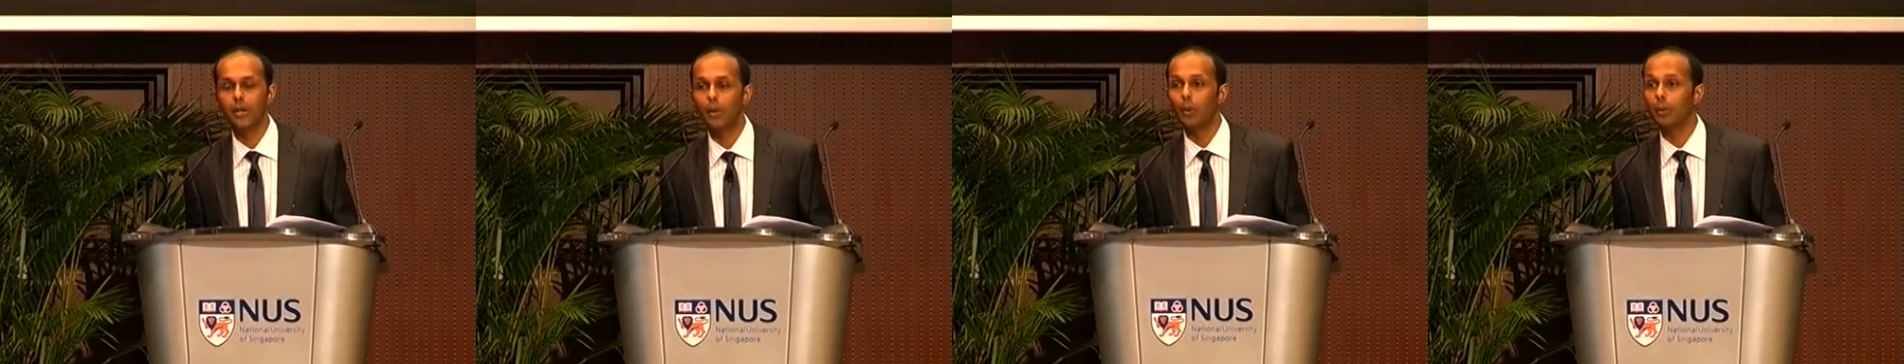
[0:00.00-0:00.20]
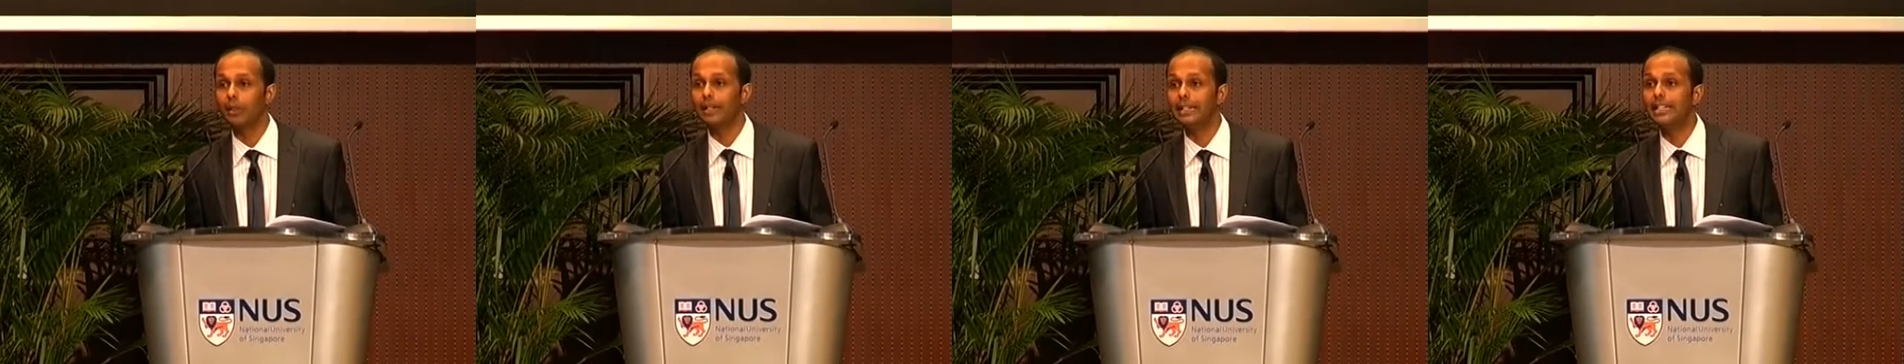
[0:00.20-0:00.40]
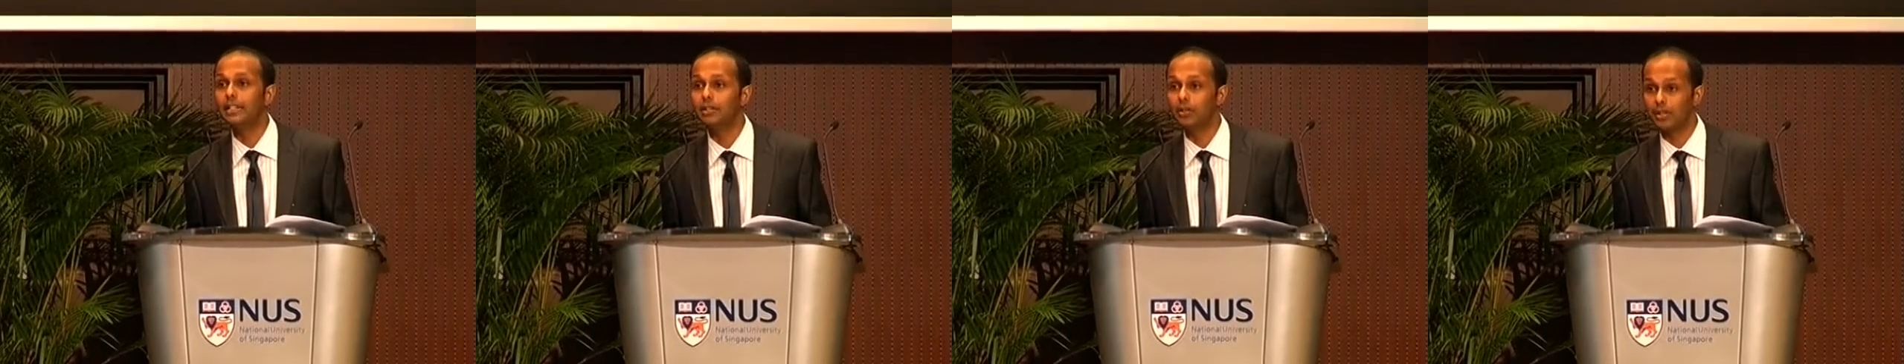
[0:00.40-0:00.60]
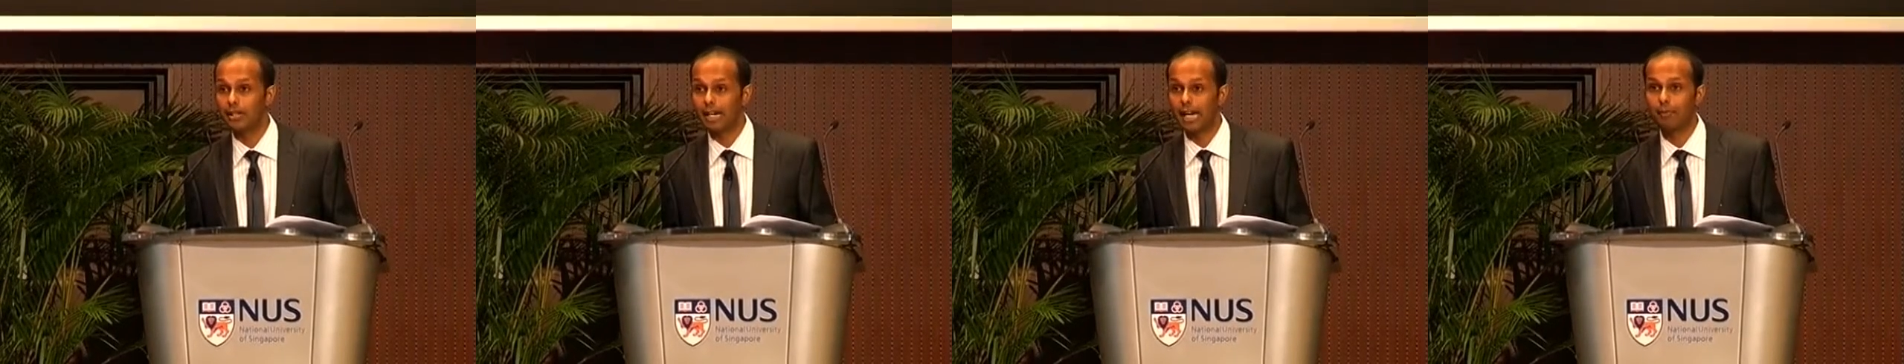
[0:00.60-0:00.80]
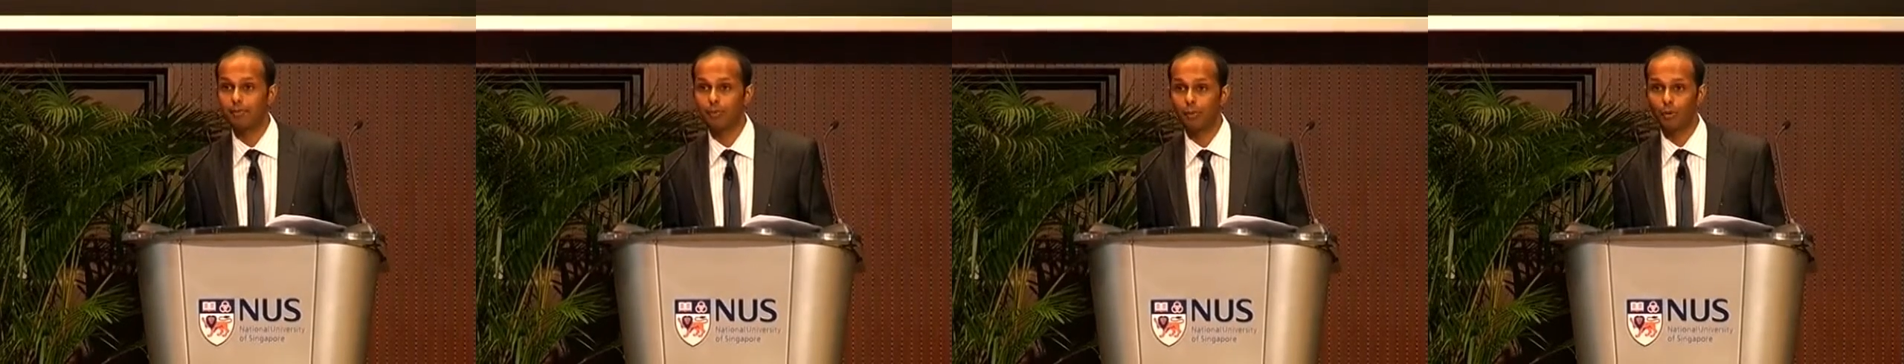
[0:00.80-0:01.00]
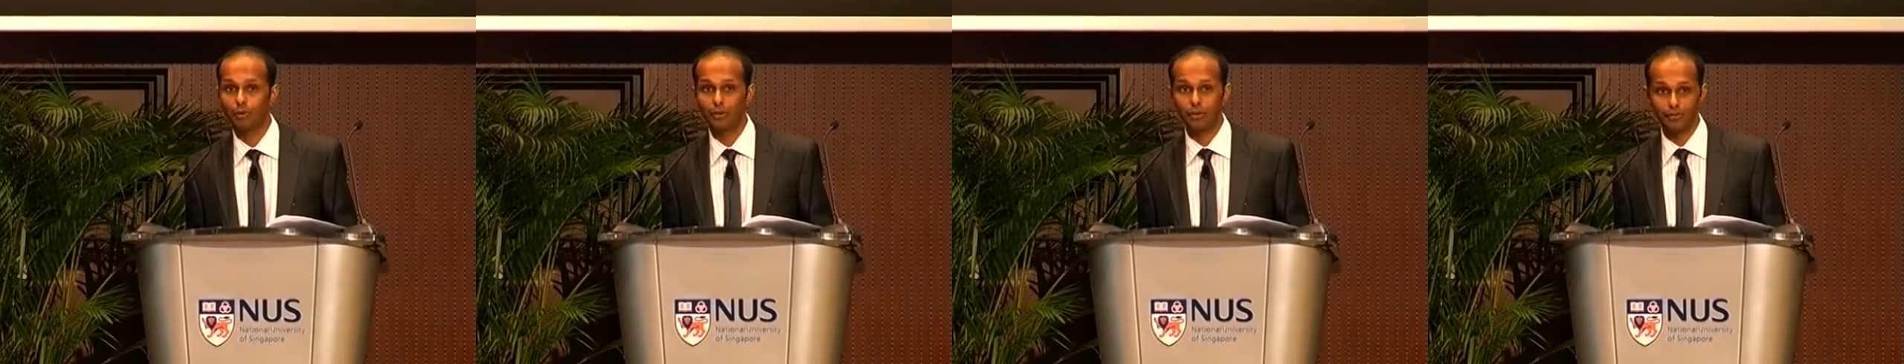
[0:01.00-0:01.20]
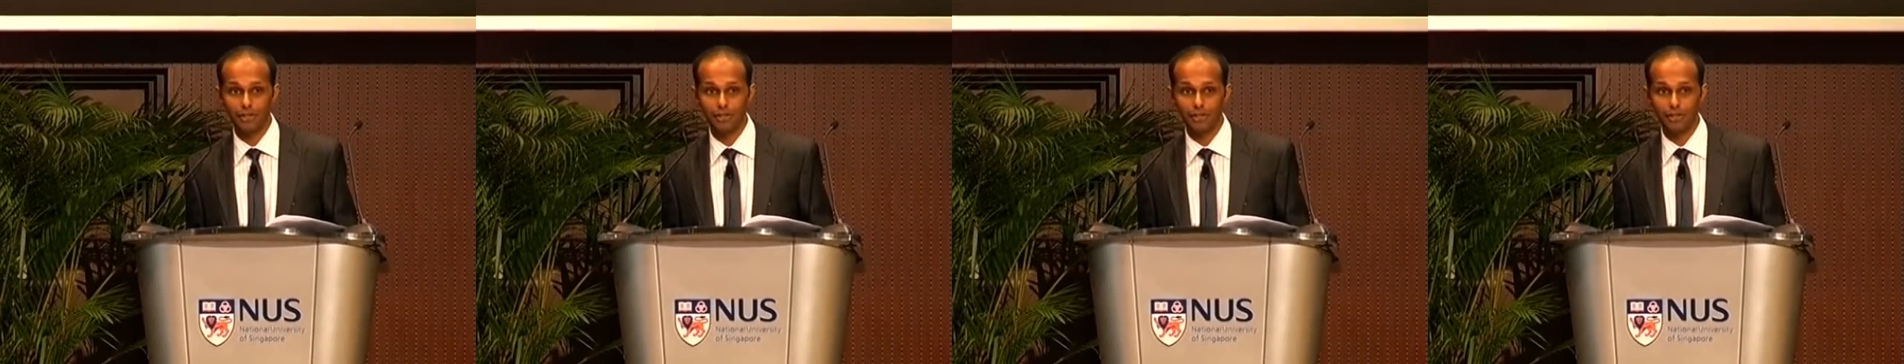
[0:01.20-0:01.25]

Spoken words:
we need to tap on the